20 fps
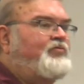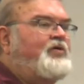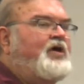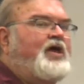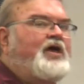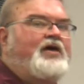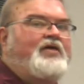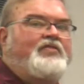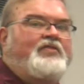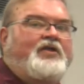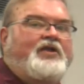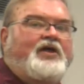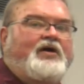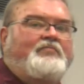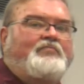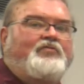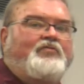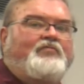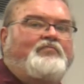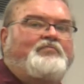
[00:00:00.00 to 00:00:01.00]
you the
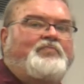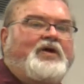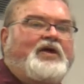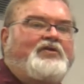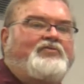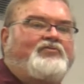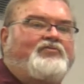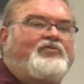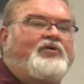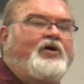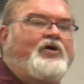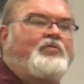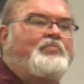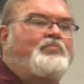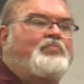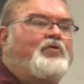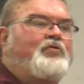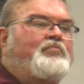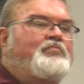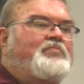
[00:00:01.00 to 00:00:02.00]
number of beats
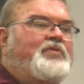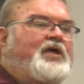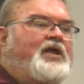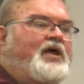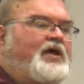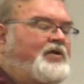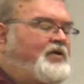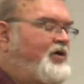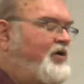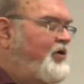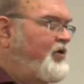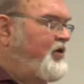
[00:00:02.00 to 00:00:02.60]
per minute.